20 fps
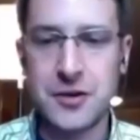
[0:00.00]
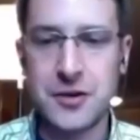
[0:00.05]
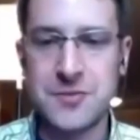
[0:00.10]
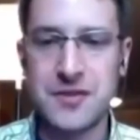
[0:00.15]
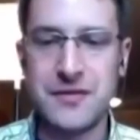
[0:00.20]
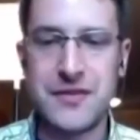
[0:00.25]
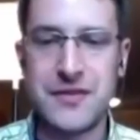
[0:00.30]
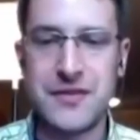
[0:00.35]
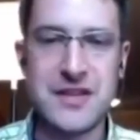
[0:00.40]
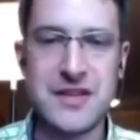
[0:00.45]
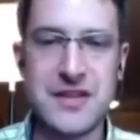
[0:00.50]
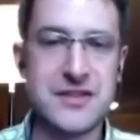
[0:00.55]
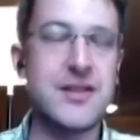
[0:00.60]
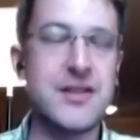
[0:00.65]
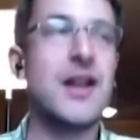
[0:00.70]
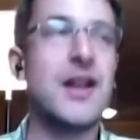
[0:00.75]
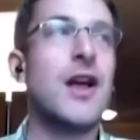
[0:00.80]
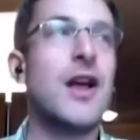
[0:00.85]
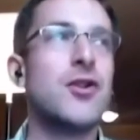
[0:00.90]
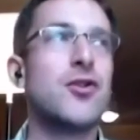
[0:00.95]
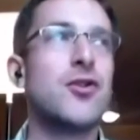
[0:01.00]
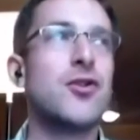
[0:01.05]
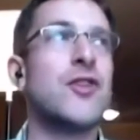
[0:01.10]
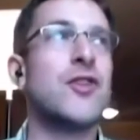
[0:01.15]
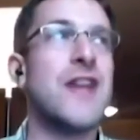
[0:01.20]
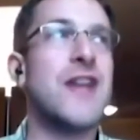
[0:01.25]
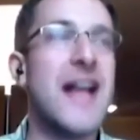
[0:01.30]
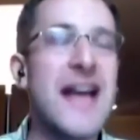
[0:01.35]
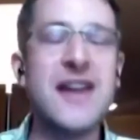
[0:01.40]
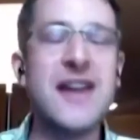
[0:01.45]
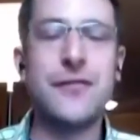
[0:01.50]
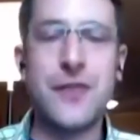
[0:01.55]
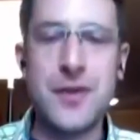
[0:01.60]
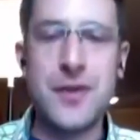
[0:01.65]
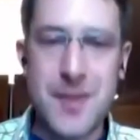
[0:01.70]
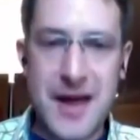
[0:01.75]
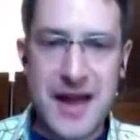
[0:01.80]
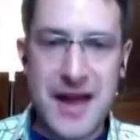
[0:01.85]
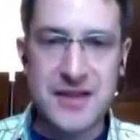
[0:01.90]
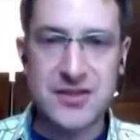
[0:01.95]
in terms of these
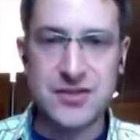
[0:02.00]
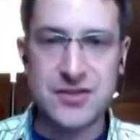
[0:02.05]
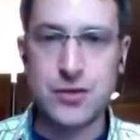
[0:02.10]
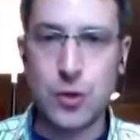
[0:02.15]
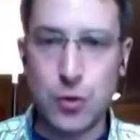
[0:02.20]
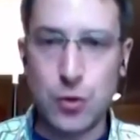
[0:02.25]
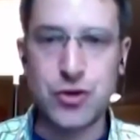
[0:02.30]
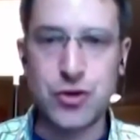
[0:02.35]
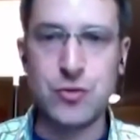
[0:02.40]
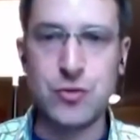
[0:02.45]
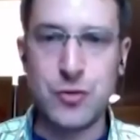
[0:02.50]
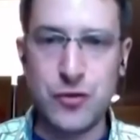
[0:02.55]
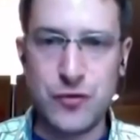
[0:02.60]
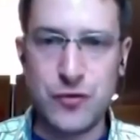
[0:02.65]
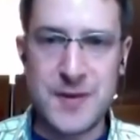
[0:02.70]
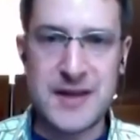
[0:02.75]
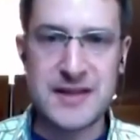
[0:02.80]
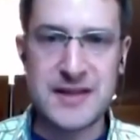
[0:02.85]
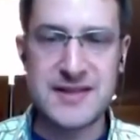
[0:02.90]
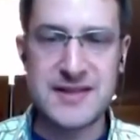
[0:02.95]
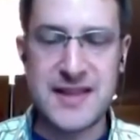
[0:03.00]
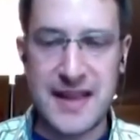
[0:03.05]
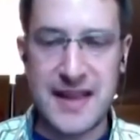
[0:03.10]
creatively based social movements